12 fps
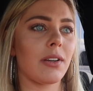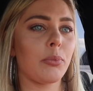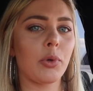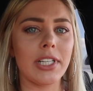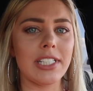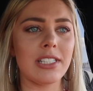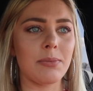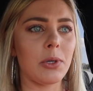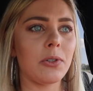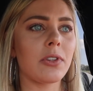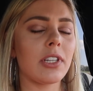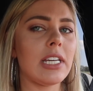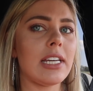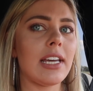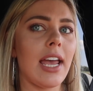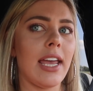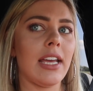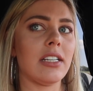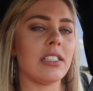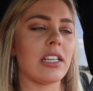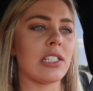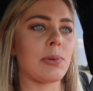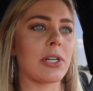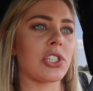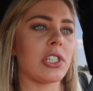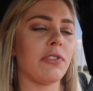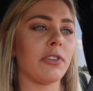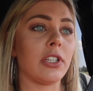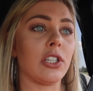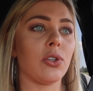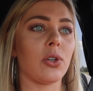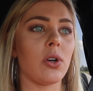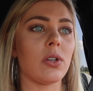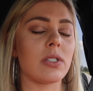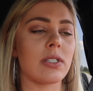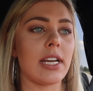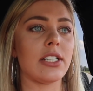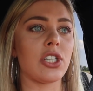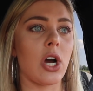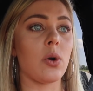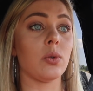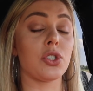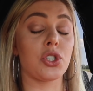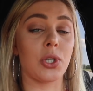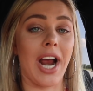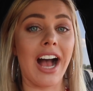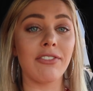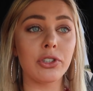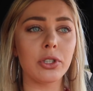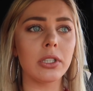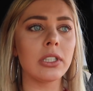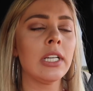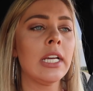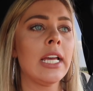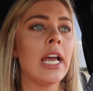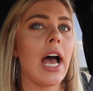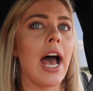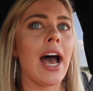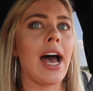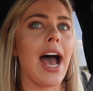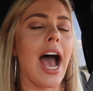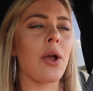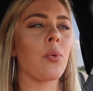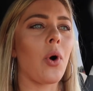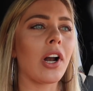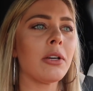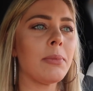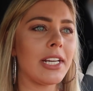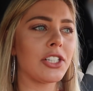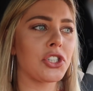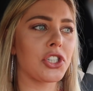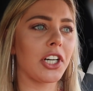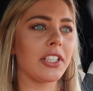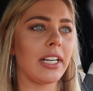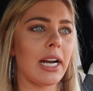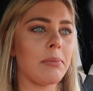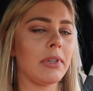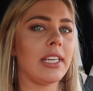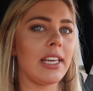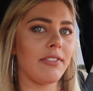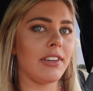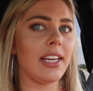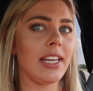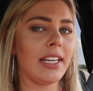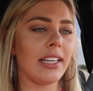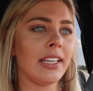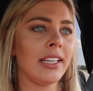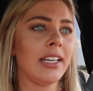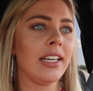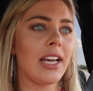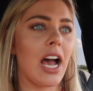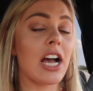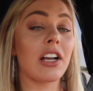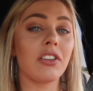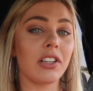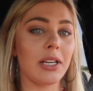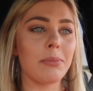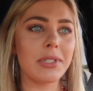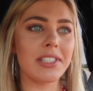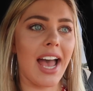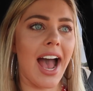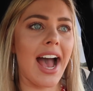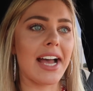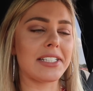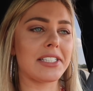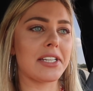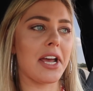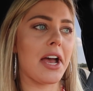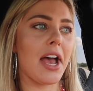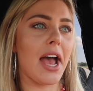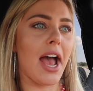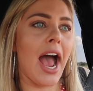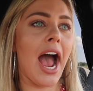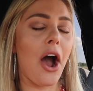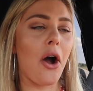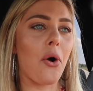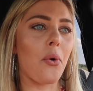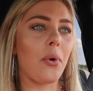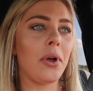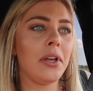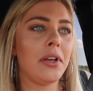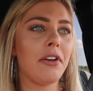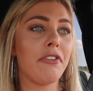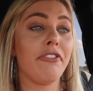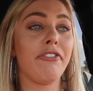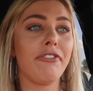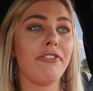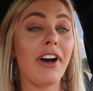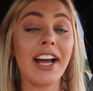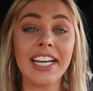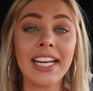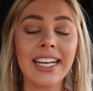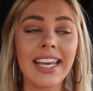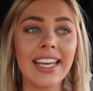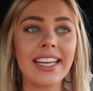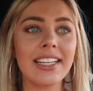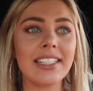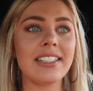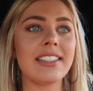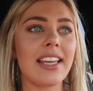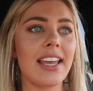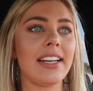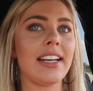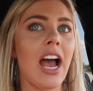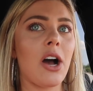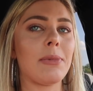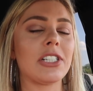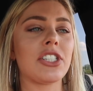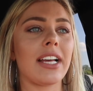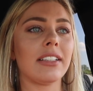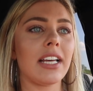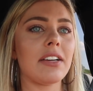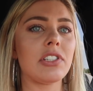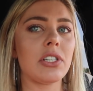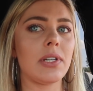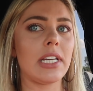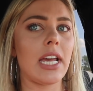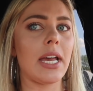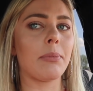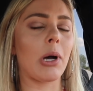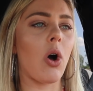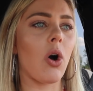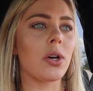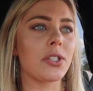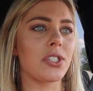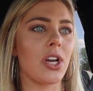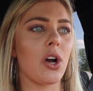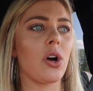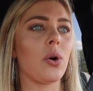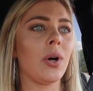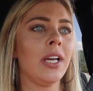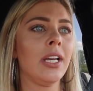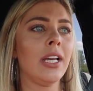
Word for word: pretty smoothly, and especially for the girls that don't travel, I want to make sure that I'm giving a glimpse at how fun it is and how much I love doing it, but also